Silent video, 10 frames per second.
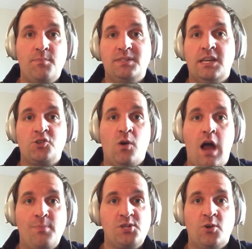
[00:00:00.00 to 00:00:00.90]
a potential
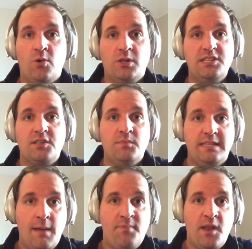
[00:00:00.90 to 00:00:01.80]
option or at least
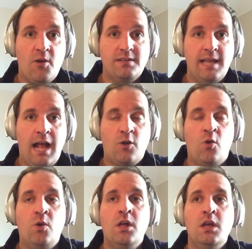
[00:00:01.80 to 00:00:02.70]
some depth there at
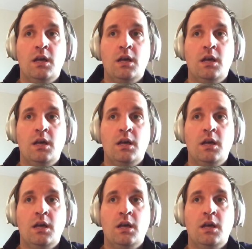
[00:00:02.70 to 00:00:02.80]
tackle.